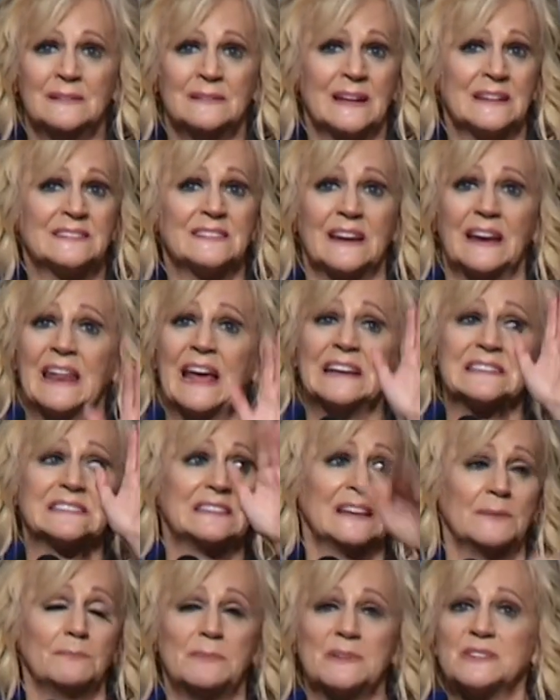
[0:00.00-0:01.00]
That's the last
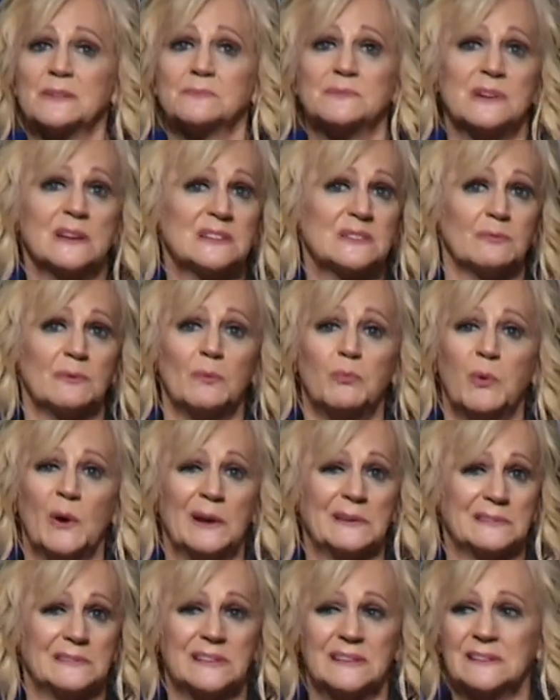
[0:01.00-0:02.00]
thing Bishop Jakes would
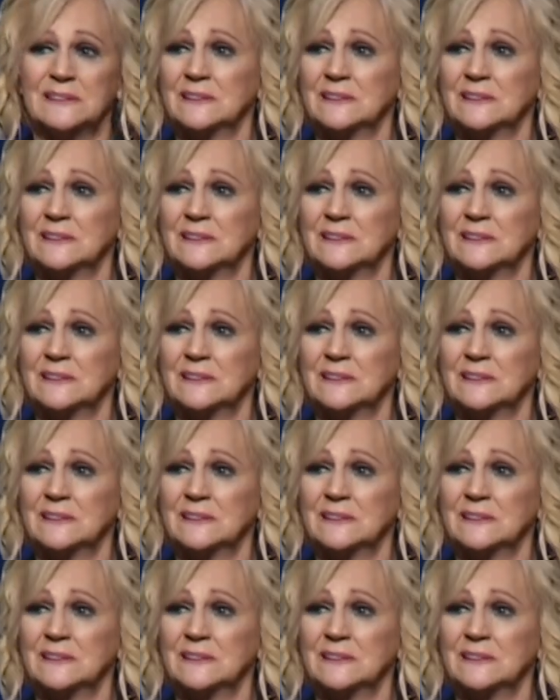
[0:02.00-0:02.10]
want.